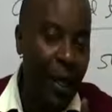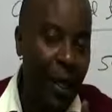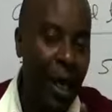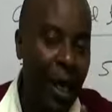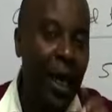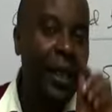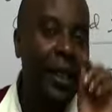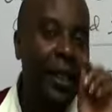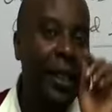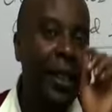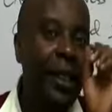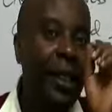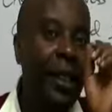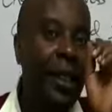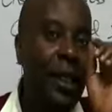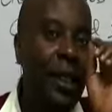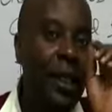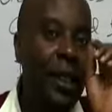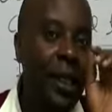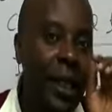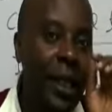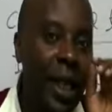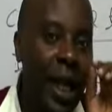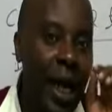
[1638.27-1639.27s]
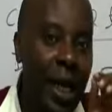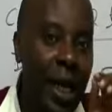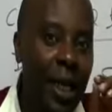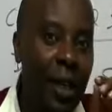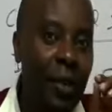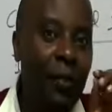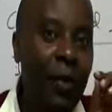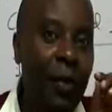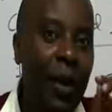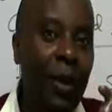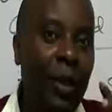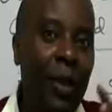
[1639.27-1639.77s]
And then this
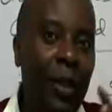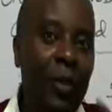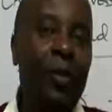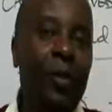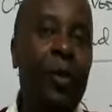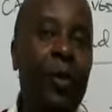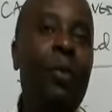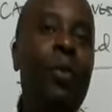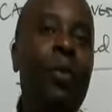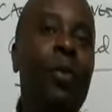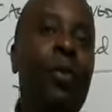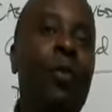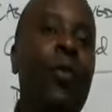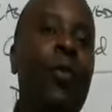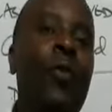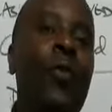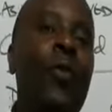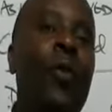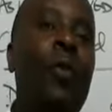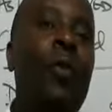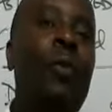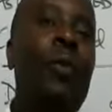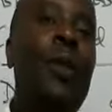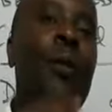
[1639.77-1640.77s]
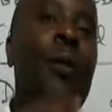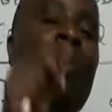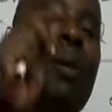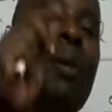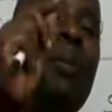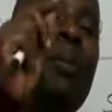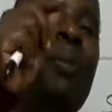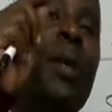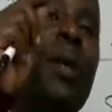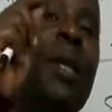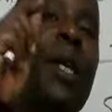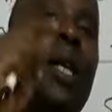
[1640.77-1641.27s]
carrying value that you've removed from the
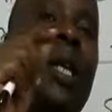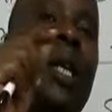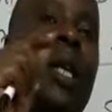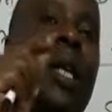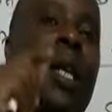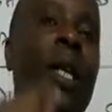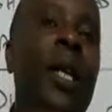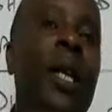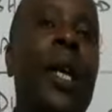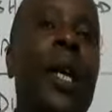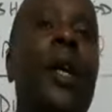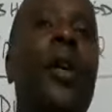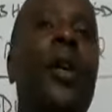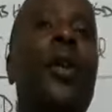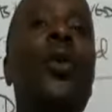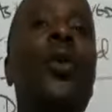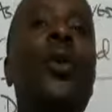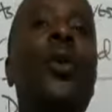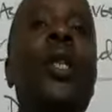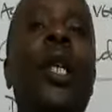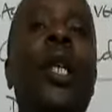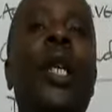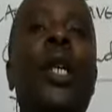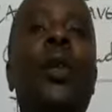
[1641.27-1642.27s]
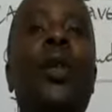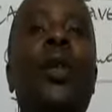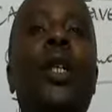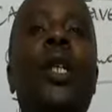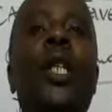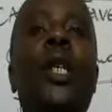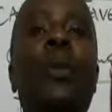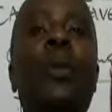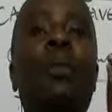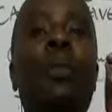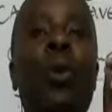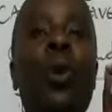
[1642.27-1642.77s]
PPE, you take it to
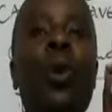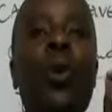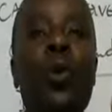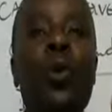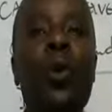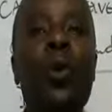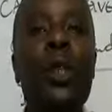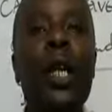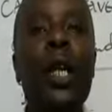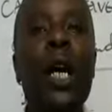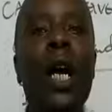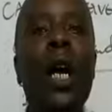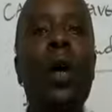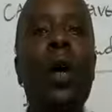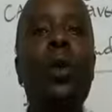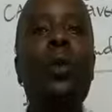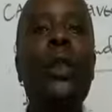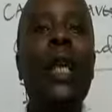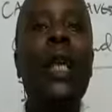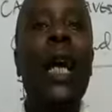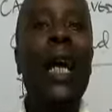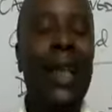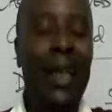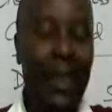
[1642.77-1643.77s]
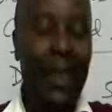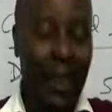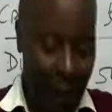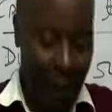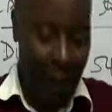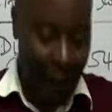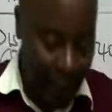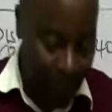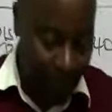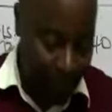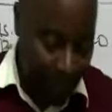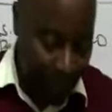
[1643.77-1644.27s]
the disposals account and the
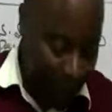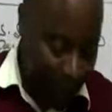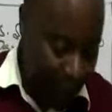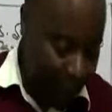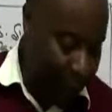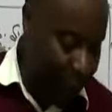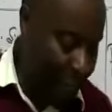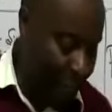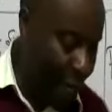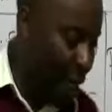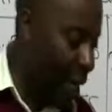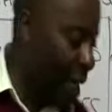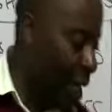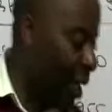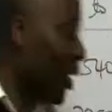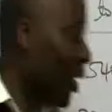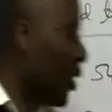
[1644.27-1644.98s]
debit there.